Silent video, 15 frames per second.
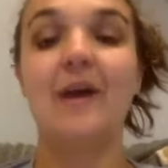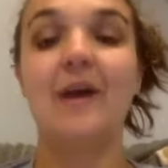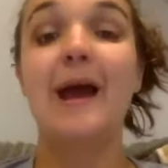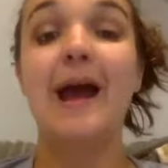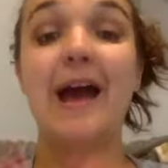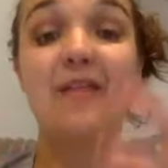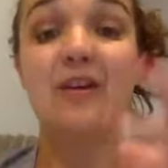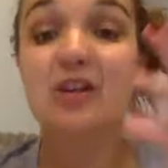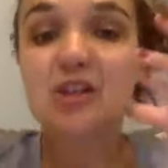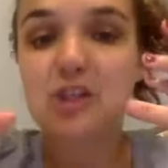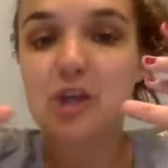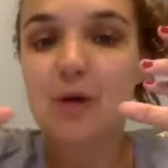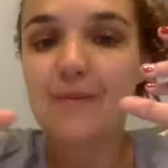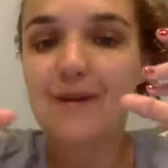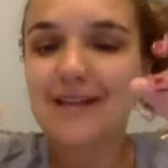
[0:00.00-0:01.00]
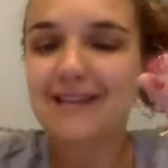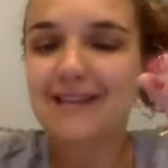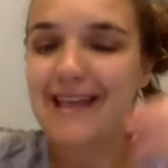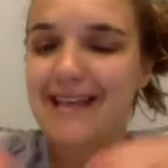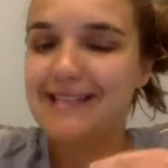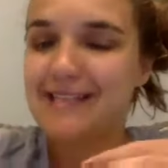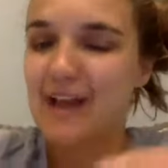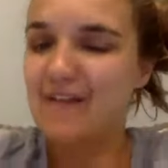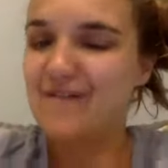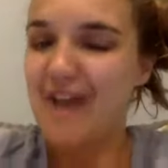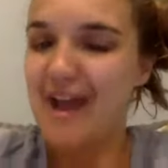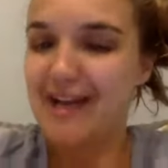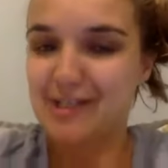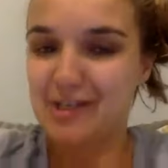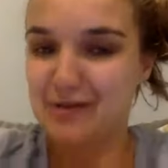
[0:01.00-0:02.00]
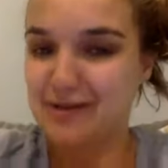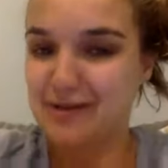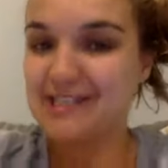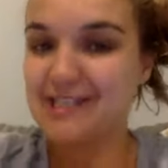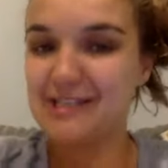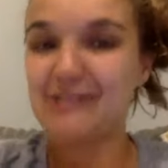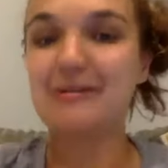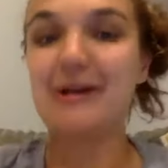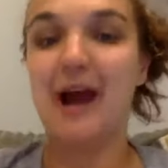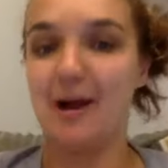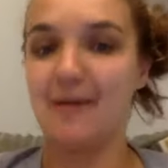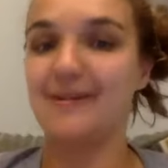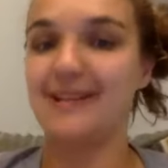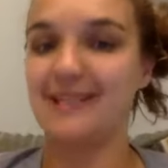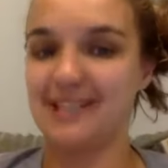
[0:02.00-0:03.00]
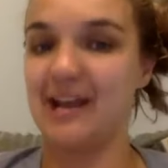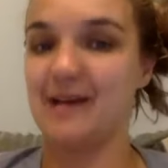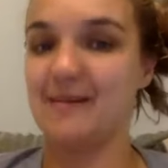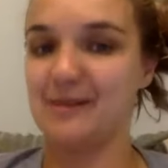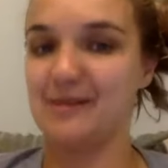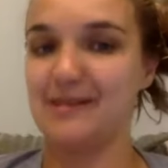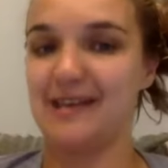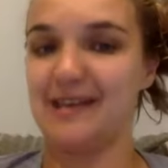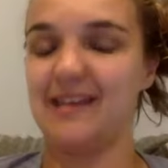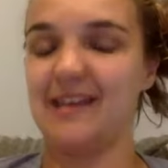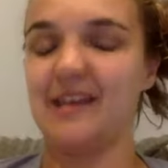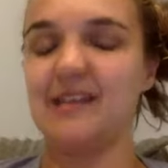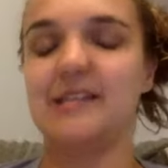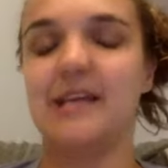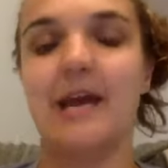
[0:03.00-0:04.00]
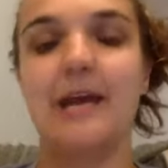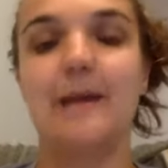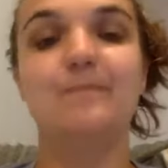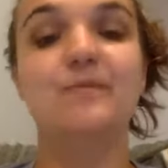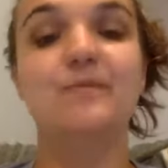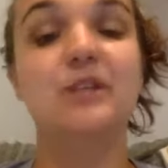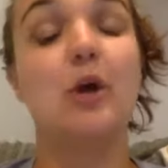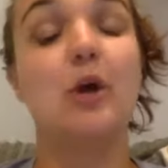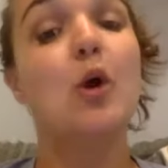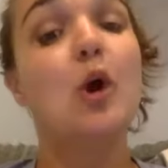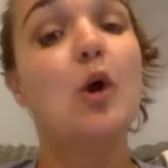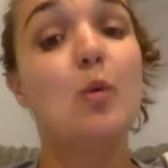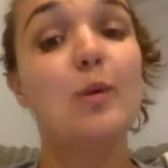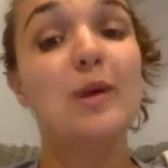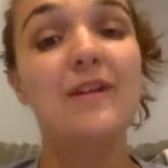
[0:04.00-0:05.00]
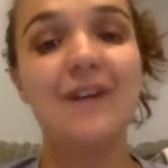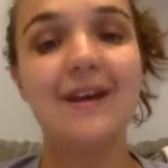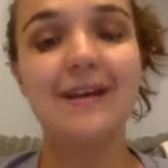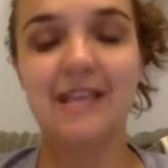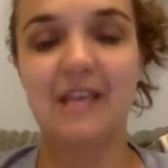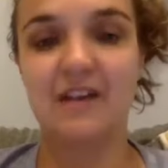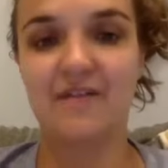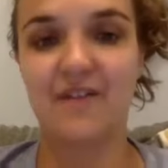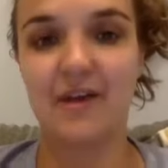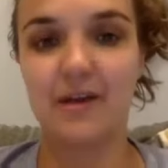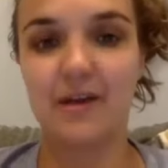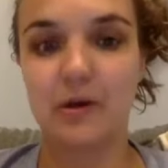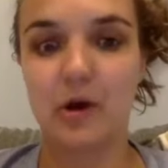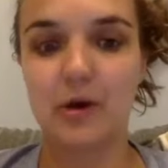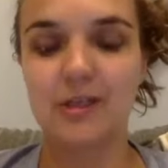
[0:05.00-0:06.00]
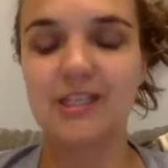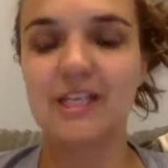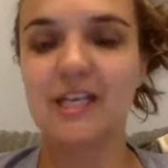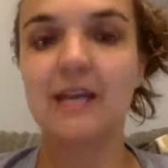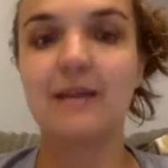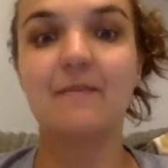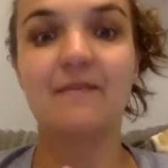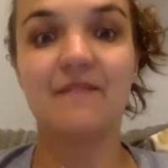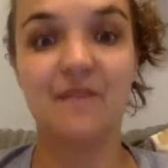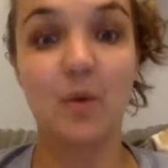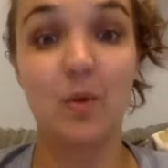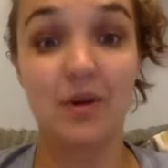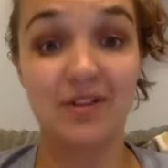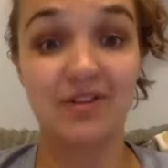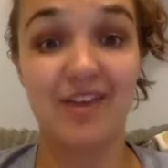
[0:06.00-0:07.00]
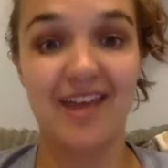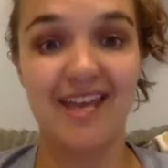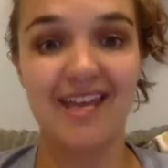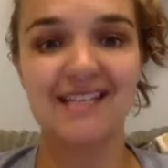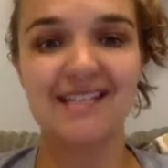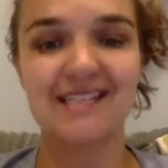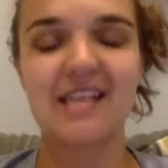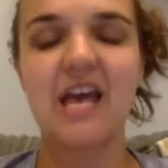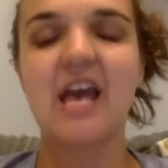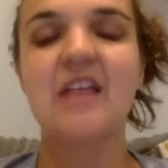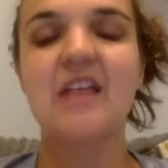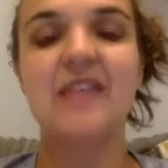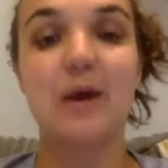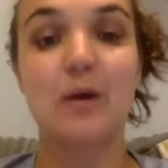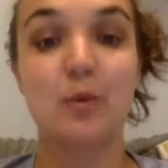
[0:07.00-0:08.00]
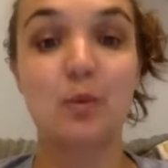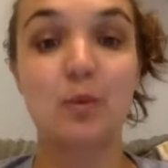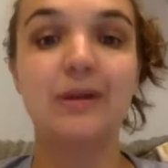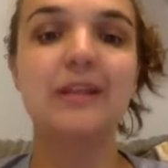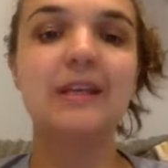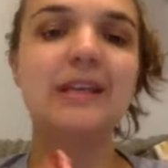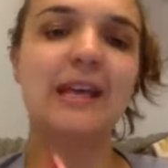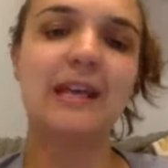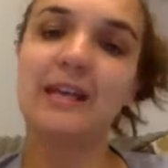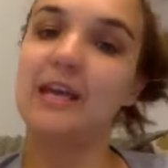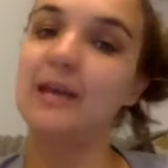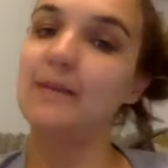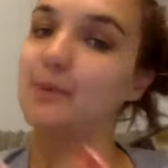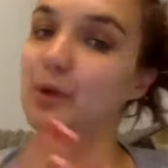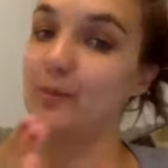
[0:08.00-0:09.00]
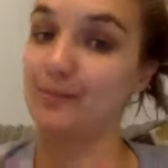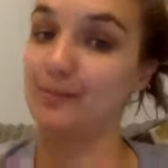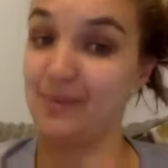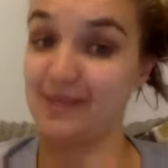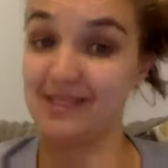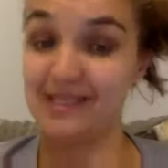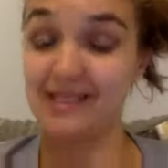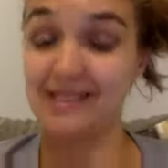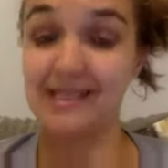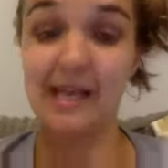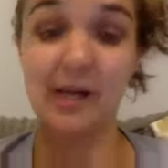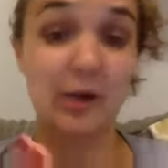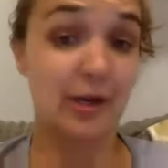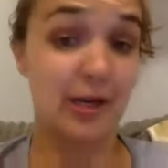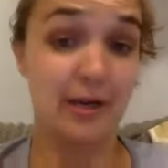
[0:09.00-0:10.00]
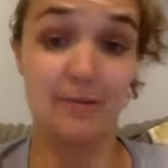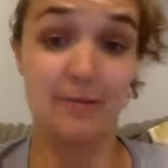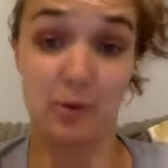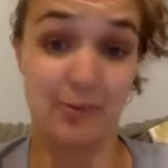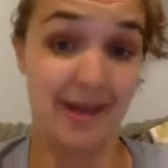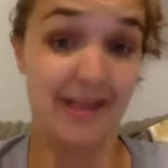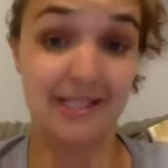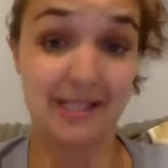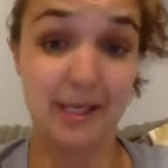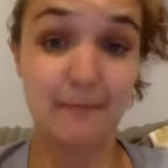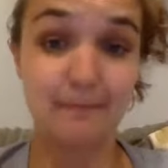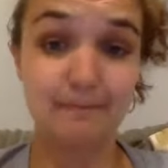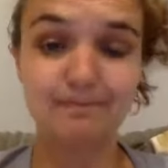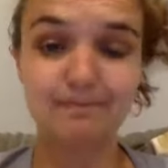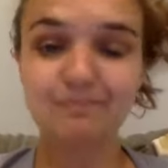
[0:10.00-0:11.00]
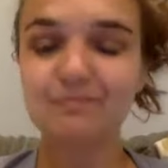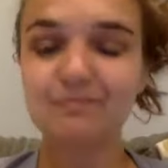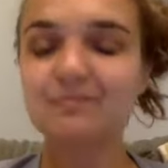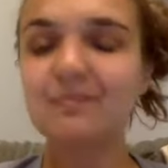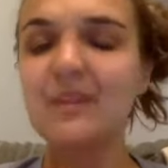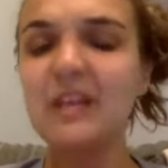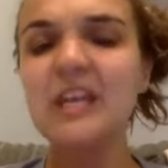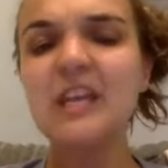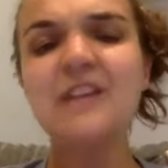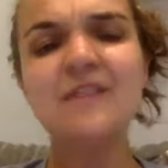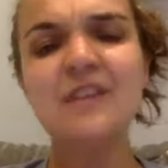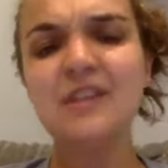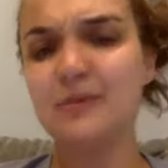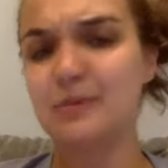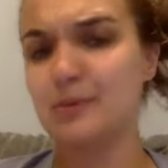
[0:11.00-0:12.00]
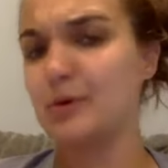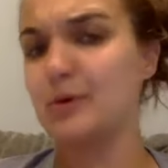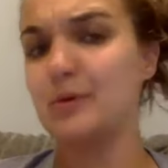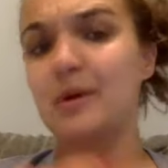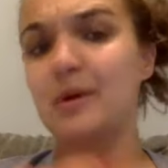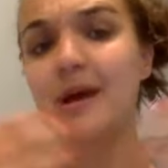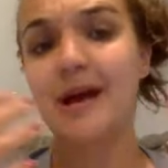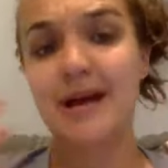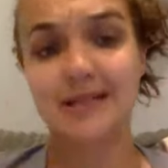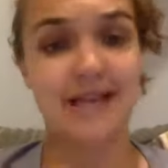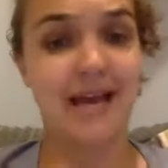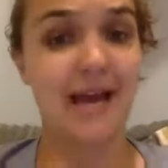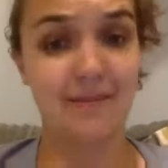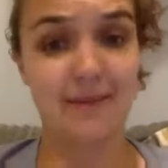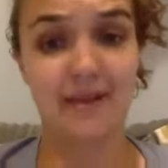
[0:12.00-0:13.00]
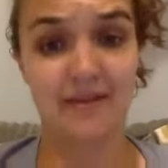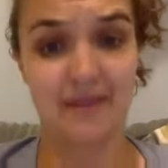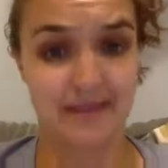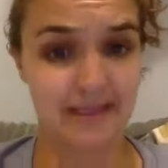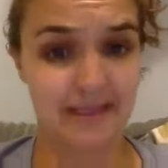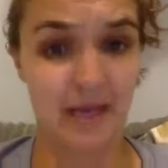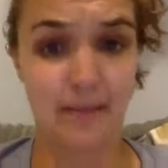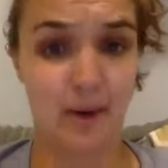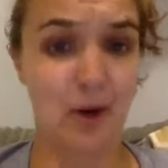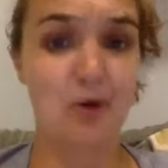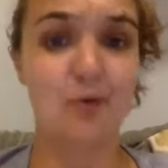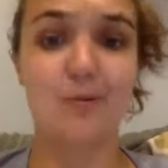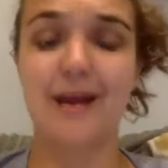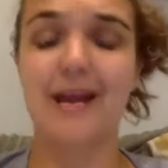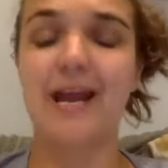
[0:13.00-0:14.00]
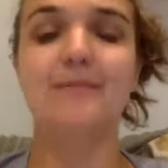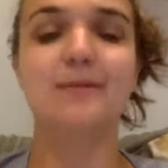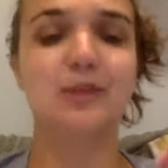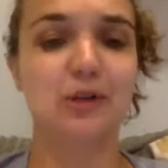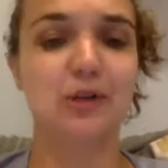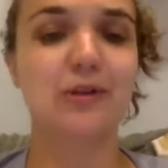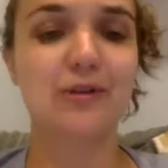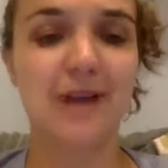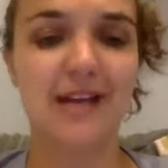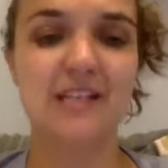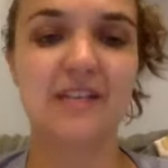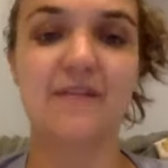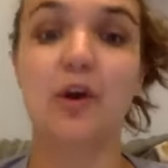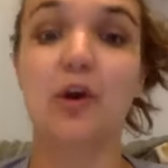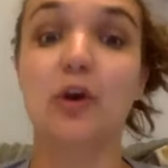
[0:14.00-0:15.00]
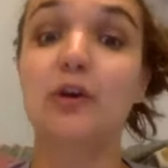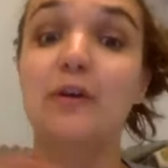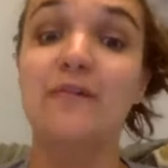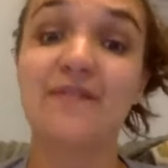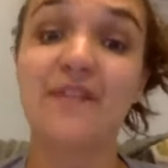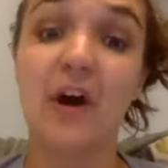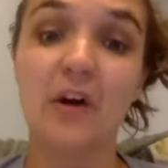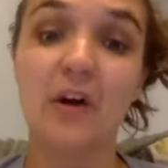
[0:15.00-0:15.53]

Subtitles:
And there's so many things that factor into how many times you say that a day. So we've identified on our team 4 things that really can keep your business center in momentum even through a time like the summer, right? I'm sure you guys have heard or felt